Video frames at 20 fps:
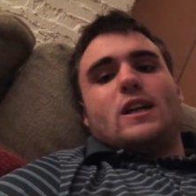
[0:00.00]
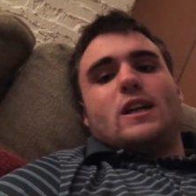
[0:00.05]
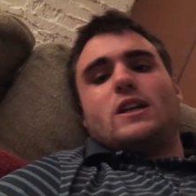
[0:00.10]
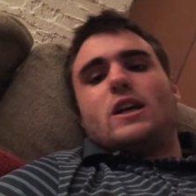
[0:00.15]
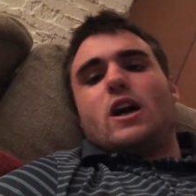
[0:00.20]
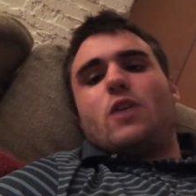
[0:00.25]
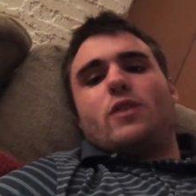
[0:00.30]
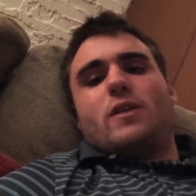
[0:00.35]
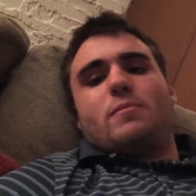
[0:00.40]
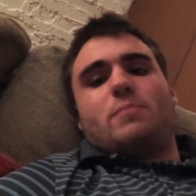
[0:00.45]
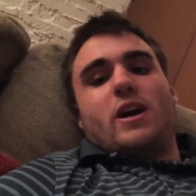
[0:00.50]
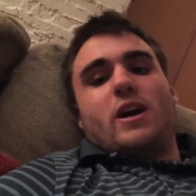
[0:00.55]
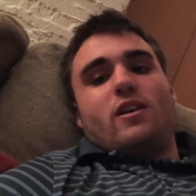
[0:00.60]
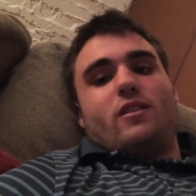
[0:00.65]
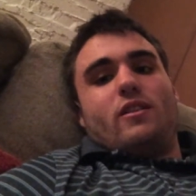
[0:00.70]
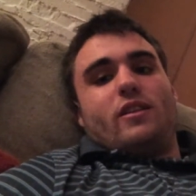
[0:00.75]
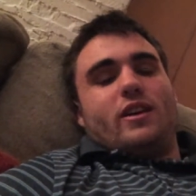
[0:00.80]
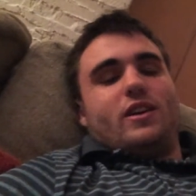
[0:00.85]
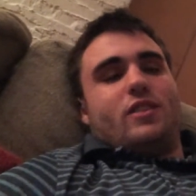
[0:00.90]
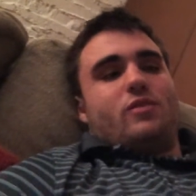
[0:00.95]
going
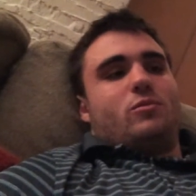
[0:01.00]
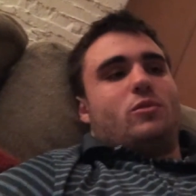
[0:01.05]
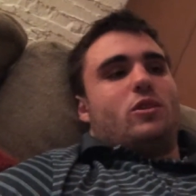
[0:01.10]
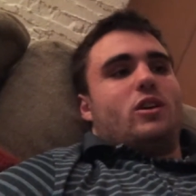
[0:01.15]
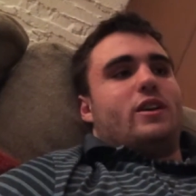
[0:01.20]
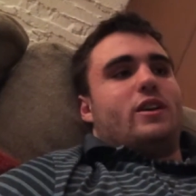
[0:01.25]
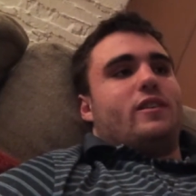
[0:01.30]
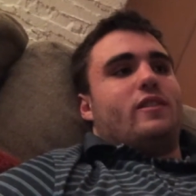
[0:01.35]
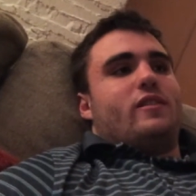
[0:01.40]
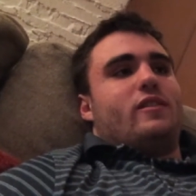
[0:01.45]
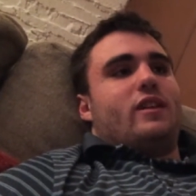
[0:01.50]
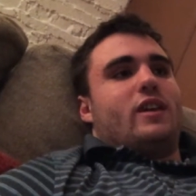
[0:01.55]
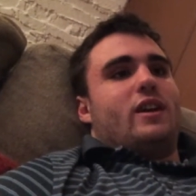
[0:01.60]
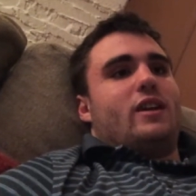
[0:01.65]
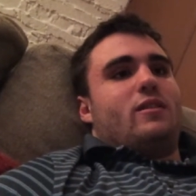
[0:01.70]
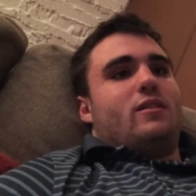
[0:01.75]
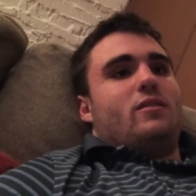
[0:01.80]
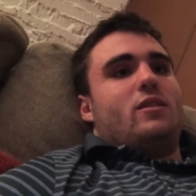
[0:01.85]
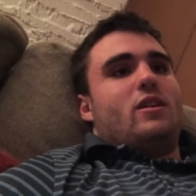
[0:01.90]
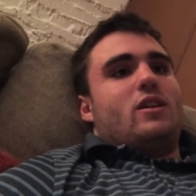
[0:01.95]
beltless once,
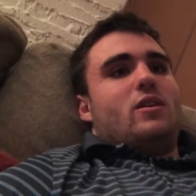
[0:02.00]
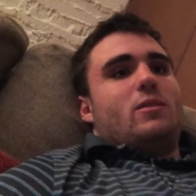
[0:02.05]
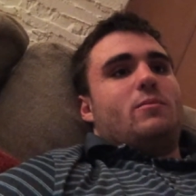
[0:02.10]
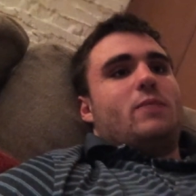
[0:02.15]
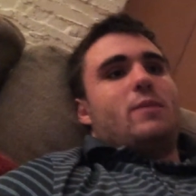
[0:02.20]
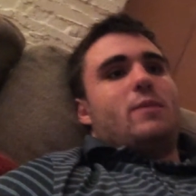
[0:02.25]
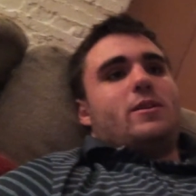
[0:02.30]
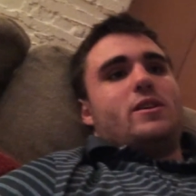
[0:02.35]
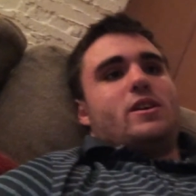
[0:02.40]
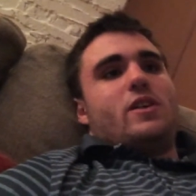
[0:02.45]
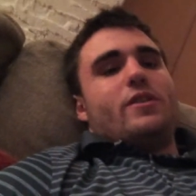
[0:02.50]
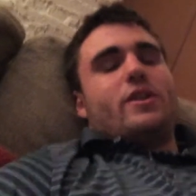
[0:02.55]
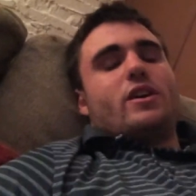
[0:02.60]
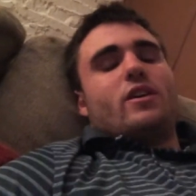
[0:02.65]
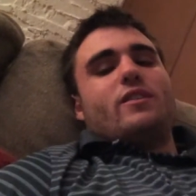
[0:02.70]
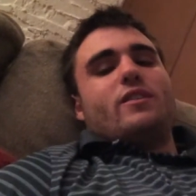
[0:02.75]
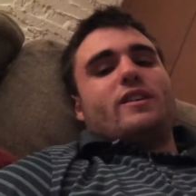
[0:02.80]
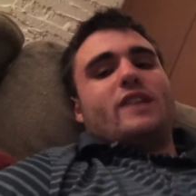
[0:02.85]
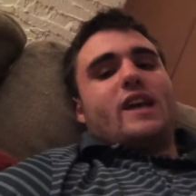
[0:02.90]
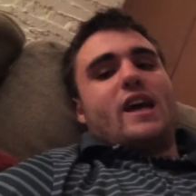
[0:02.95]
and maybe don't
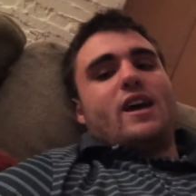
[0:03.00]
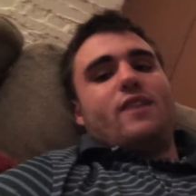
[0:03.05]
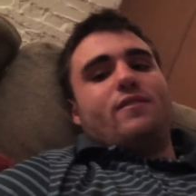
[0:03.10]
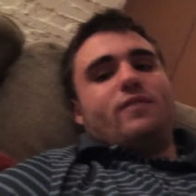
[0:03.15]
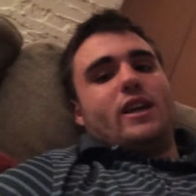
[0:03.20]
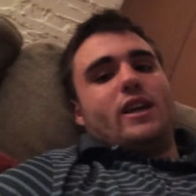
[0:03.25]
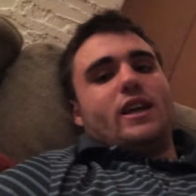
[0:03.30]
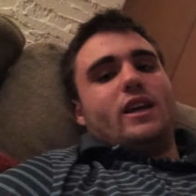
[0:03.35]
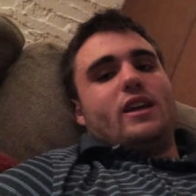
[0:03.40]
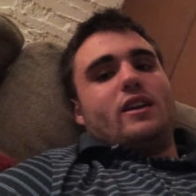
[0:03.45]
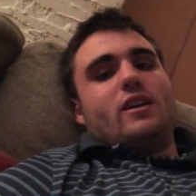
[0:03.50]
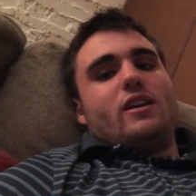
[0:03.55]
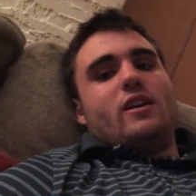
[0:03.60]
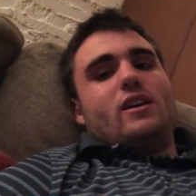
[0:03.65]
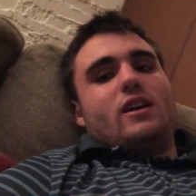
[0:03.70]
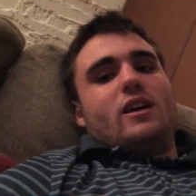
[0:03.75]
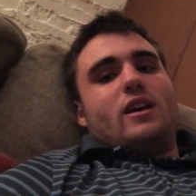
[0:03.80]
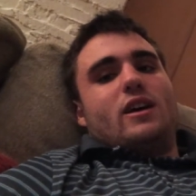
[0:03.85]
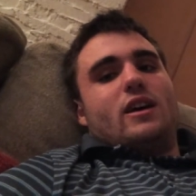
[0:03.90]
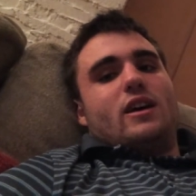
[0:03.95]
go as heavy.
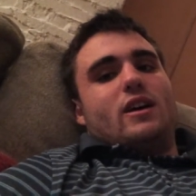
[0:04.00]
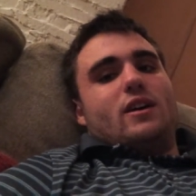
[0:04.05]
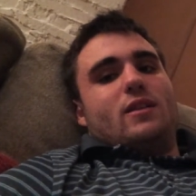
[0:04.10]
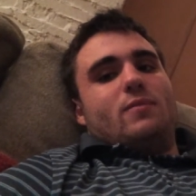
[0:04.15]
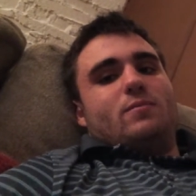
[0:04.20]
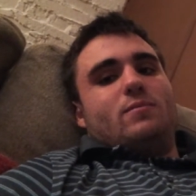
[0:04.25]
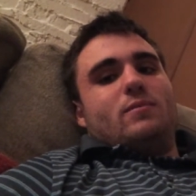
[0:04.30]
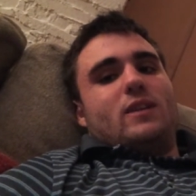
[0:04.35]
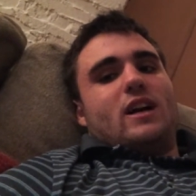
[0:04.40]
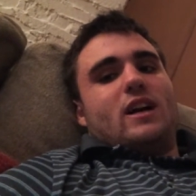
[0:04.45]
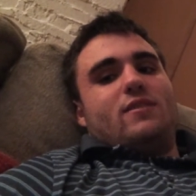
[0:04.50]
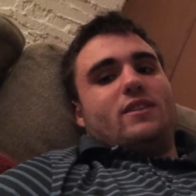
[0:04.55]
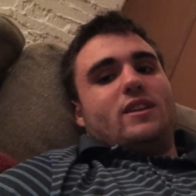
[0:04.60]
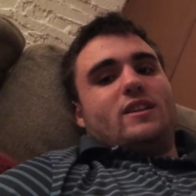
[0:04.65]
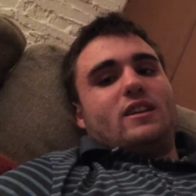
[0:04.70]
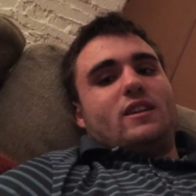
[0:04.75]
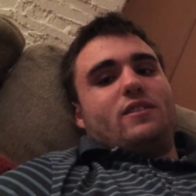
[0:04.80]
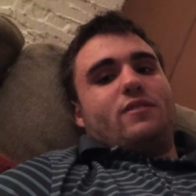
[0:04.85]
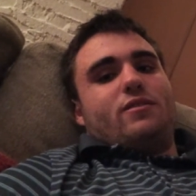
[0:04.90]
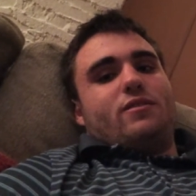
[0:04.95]
Um,
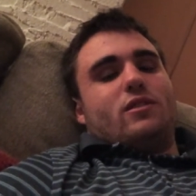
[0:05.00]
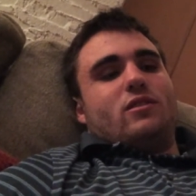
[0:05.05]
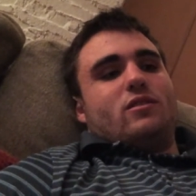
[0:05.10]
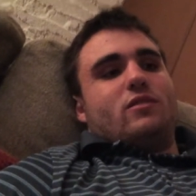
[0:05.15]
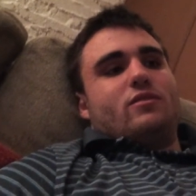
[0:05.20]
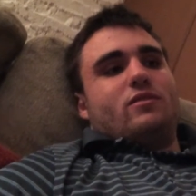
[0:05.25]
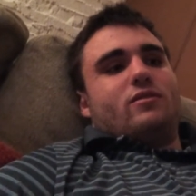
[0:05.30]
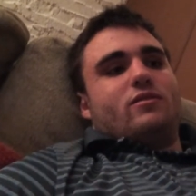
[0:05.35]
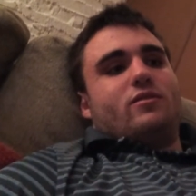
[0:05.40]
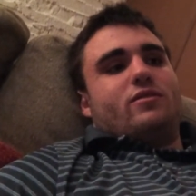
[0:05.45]
obviously, for